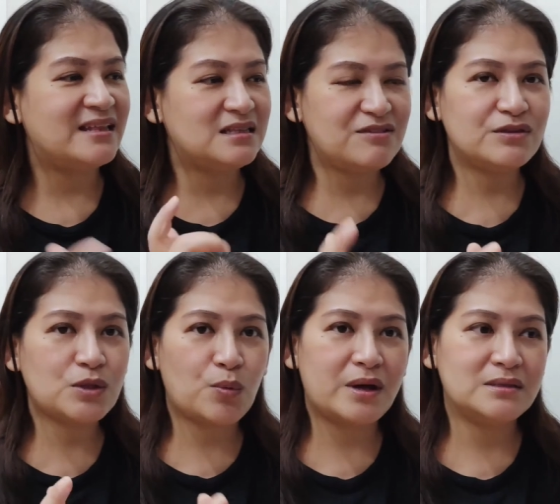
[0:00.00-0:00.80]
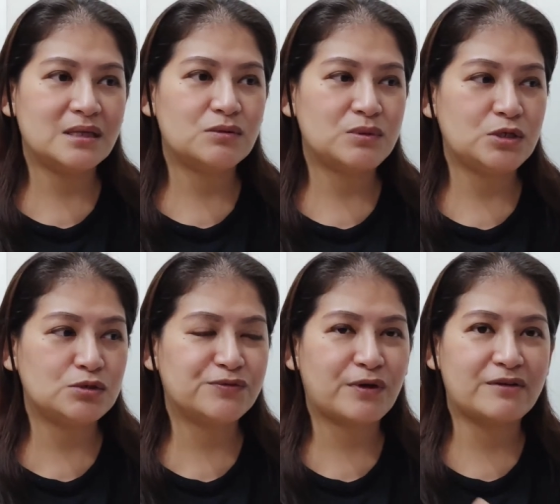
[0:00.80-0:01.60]
and even the one that we
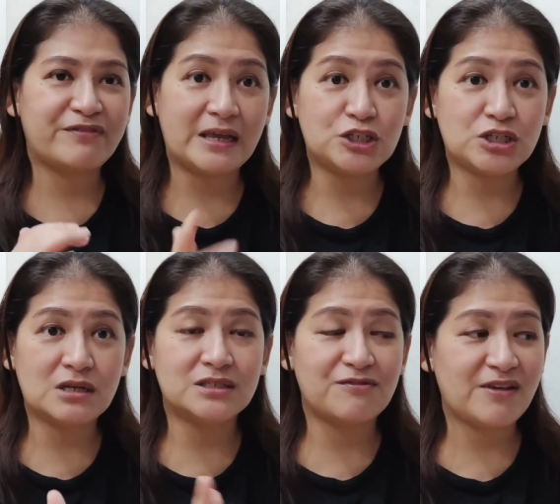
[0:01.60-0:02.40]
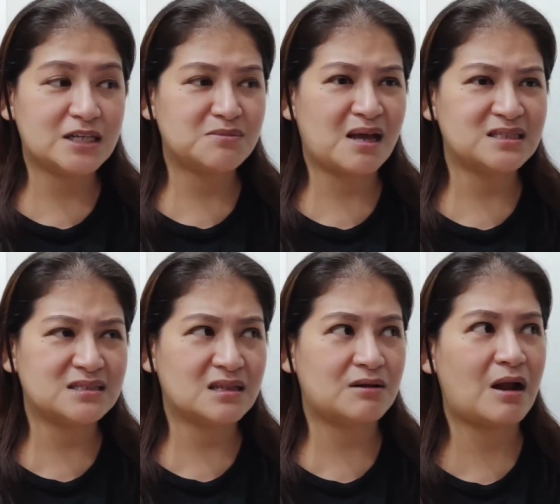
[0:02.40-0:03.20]
use for face shields and face
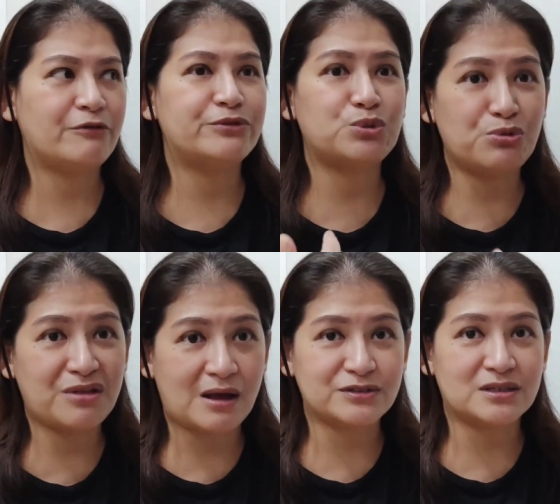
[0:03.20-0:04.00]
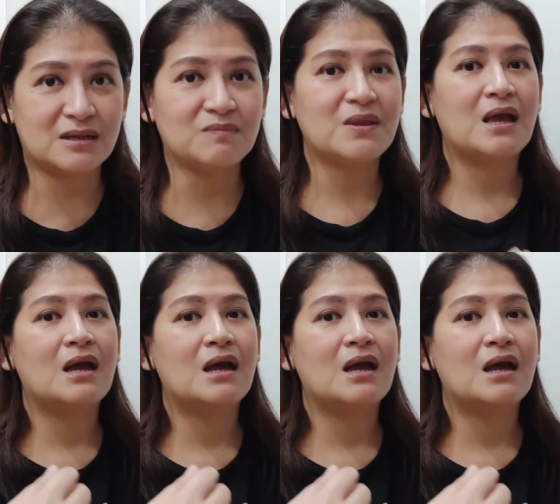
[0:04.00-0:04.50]
masks at around 2,000.